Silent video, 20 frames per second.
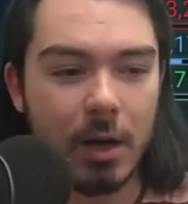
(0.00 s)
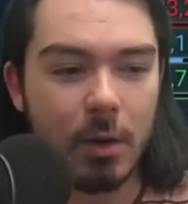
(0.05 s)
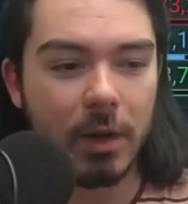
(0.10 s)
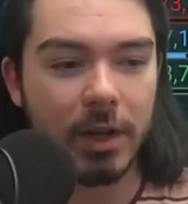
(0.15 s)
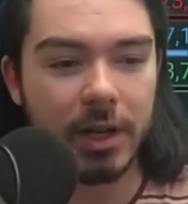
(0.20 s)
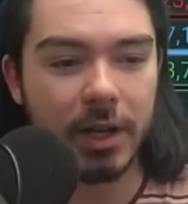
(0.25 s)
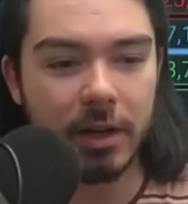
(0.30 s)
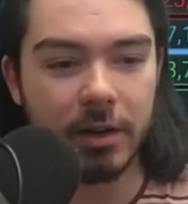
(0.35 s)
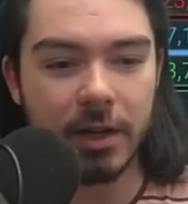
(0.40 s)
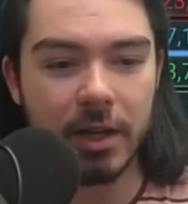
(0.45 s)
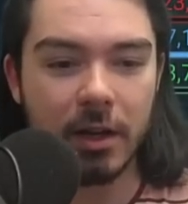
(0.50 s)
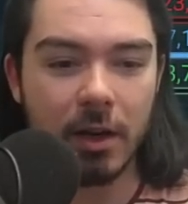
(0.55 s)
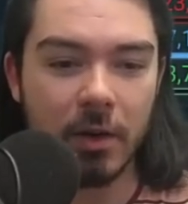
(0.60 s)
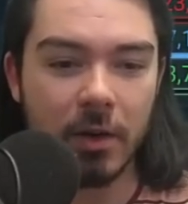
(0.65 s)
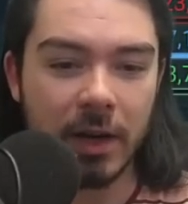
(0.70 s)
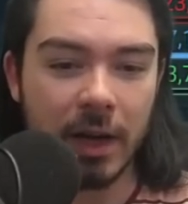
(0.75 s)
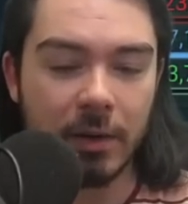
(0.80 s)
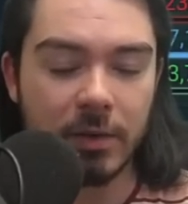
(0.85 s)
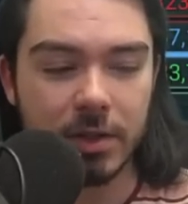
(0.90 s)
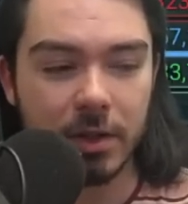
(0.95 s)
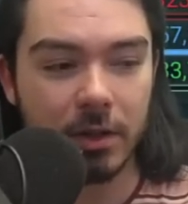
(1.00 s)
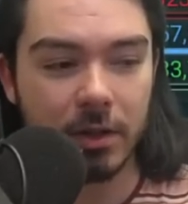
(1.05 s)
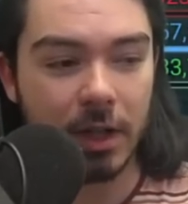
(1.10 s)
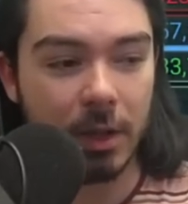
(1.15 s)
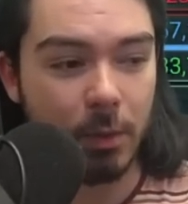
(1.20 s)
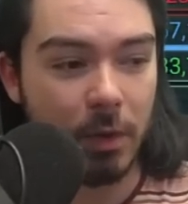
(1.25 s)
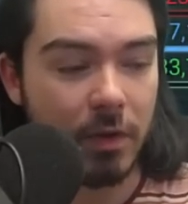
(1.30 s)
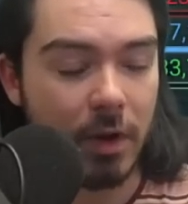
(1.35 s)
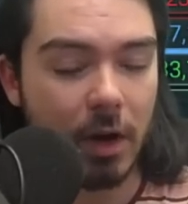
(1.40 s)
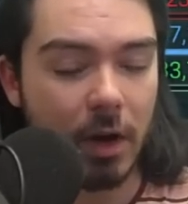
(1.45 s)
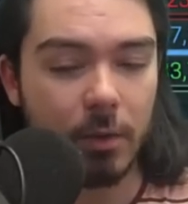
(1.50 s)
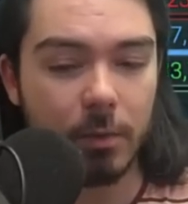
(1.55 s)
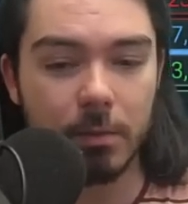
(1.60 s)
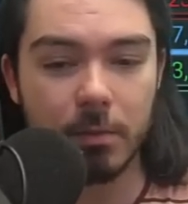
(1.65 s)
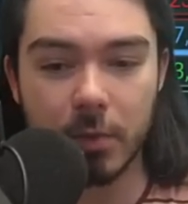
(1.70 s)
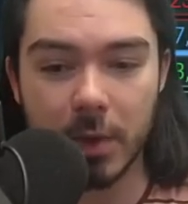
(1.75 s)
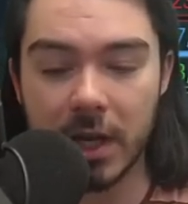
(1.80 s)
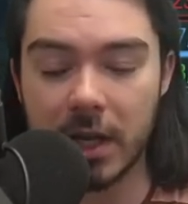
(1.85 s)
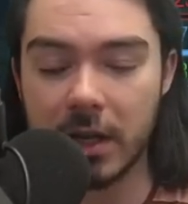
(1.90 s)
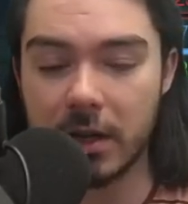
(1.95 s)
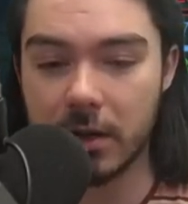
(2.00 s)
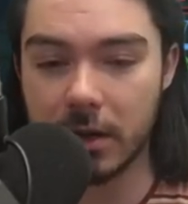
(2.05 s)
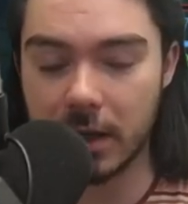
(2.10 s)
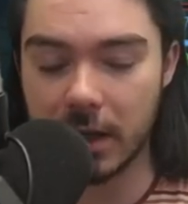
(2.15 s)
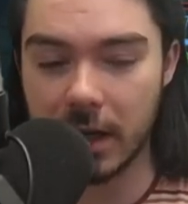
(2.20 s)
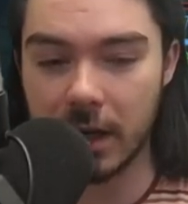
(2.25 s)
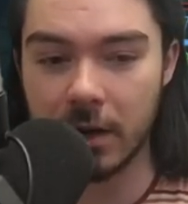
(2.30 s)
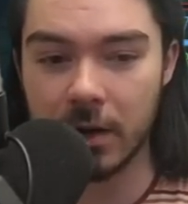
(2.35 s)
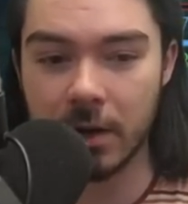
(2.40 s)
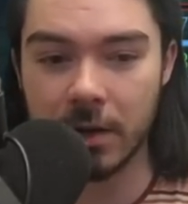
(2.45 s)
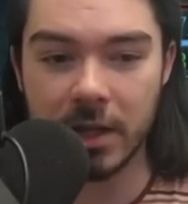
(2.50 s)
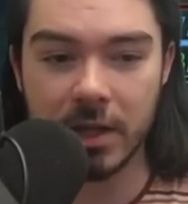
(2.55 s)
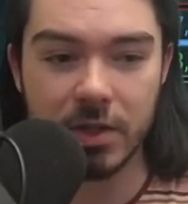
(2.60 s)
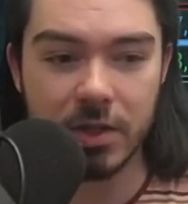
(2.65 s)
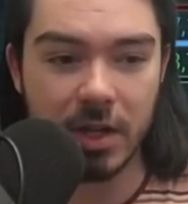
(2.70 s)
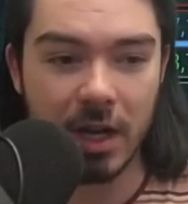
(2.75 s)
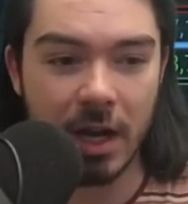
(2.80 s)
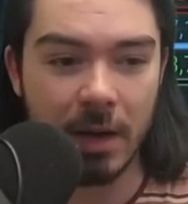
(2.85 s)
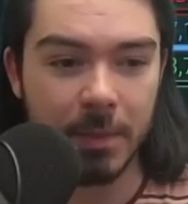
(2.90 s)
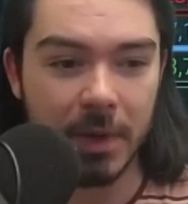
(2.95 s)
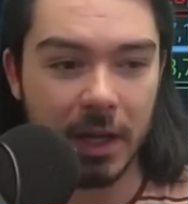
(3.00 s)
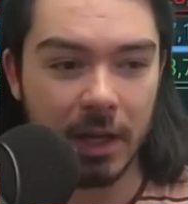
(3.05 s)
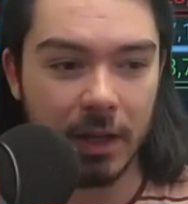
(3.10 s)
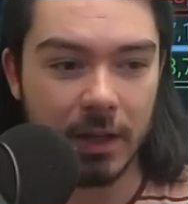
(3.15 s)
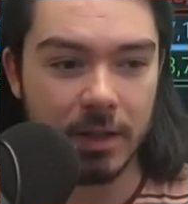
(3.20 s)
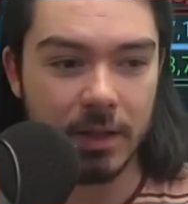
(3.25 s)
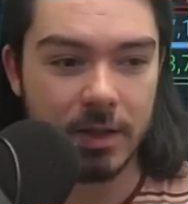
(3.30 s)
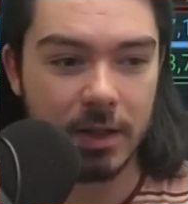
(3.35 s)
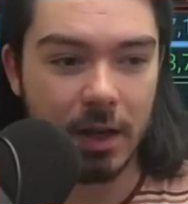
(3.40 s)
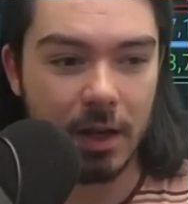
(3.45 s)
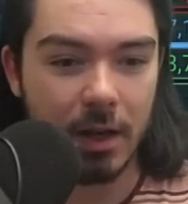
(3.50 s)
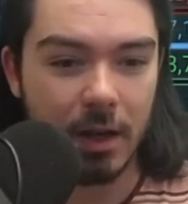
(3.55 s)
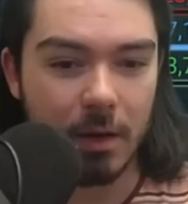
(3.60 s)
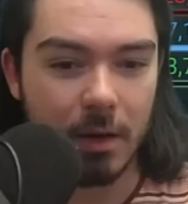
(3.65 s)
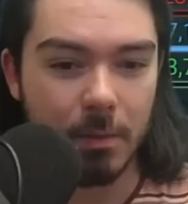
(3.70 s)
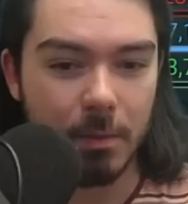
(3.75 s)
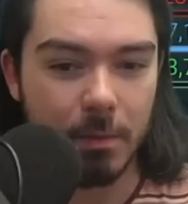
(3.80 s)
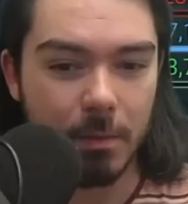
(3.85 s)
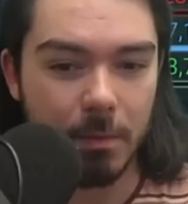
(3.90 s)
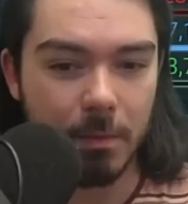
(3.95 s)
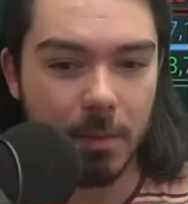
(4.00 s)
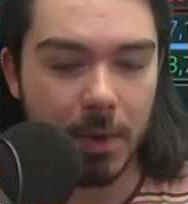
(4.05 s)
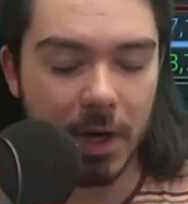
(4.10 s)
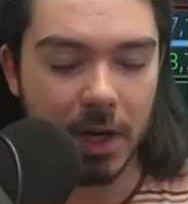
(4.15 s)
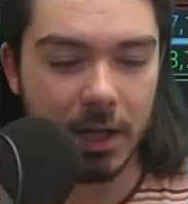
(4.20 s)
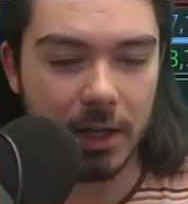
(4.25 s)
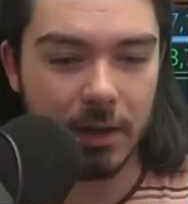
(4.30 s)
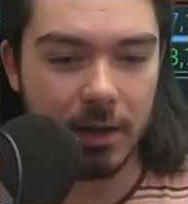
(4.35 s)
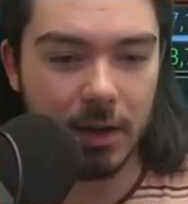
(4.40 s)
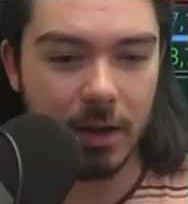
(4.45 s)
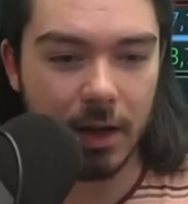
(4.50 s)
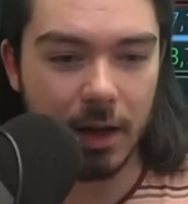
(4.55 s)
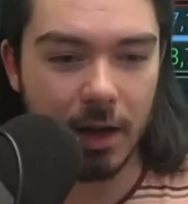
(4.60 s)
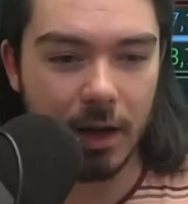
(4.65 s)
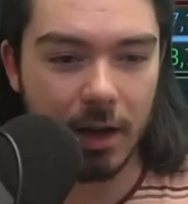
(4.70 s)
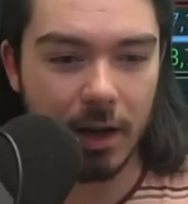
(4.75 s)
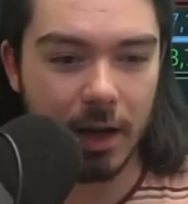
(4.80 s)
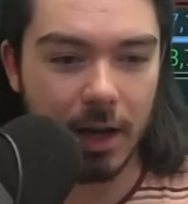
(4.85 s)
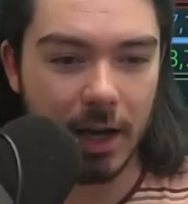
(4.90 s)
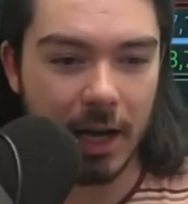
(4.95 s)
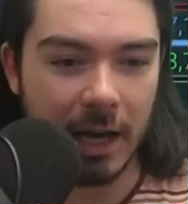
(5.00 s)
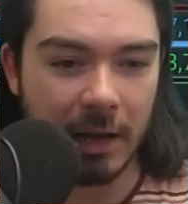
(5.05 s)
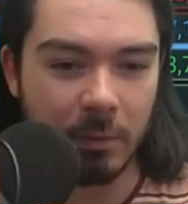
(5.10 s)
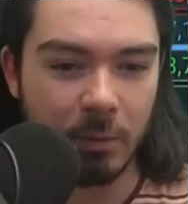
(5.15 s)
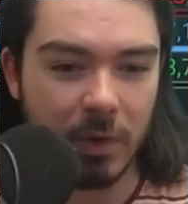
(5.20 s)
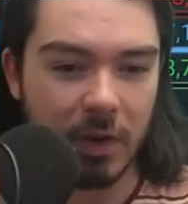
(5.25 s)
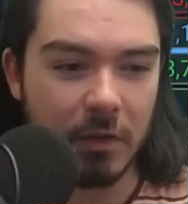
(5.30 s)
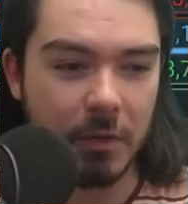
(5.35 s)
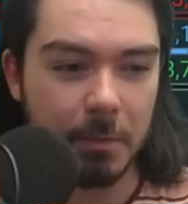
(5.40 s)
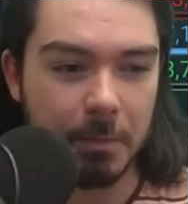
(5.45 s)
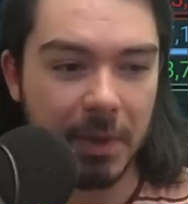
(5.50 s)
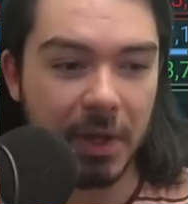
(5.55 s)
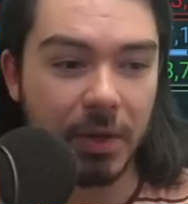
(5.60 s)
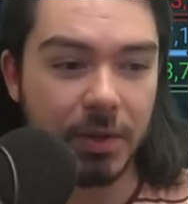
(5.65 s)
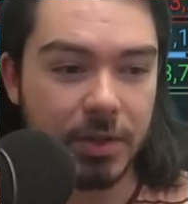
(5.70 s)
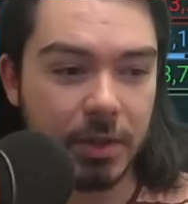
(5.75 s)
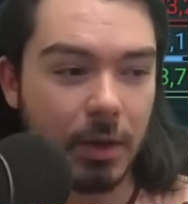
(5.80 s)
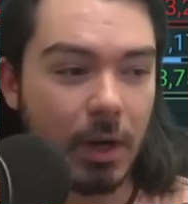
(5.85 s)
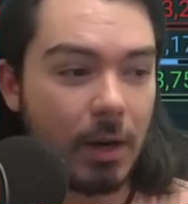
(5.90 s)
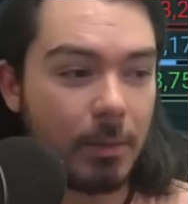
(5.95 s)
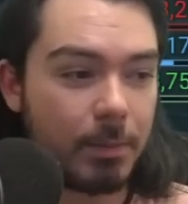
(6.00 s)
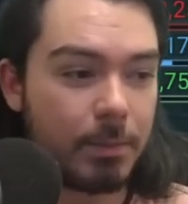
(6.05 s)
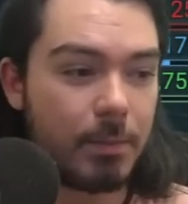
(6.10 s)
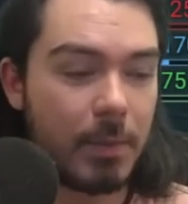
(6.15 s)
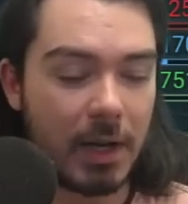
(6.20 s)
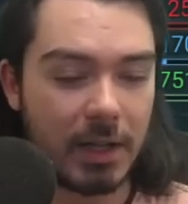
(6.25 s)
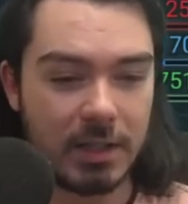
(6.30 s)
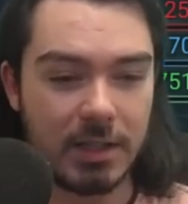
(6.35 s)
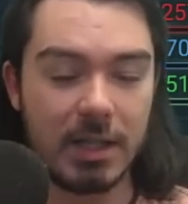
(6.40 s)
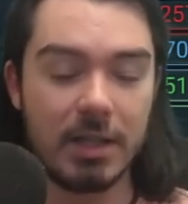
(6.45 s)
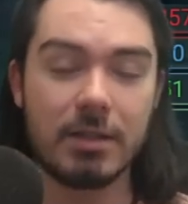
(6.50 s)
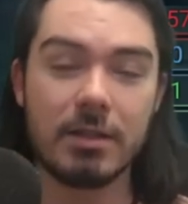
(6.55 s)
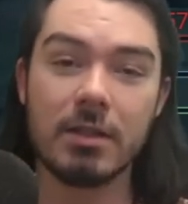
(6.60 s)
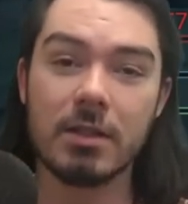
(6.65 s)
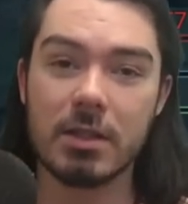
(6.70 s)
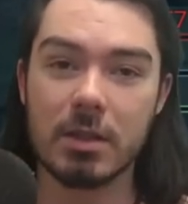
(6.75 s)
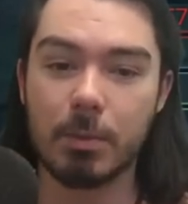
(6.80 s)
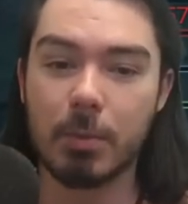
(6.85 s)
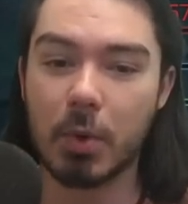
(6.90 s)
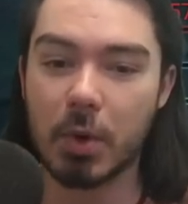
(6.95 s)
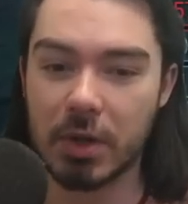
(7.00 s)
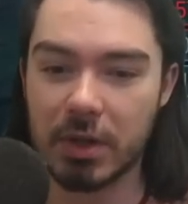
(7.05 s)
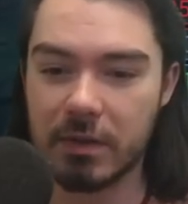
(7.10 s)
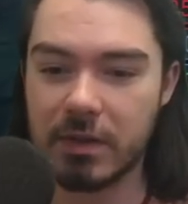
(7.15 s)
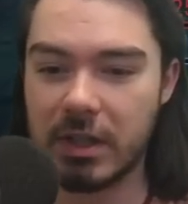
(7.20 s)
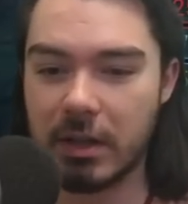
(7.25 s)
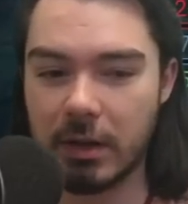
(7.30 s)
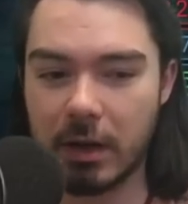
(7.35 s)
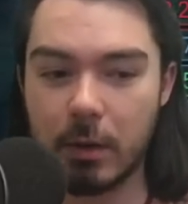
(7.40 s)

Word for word: Well, here you go. Now, certainly we've got really good gear on these champions, but uh, and we've built a, a, a decent supportive team.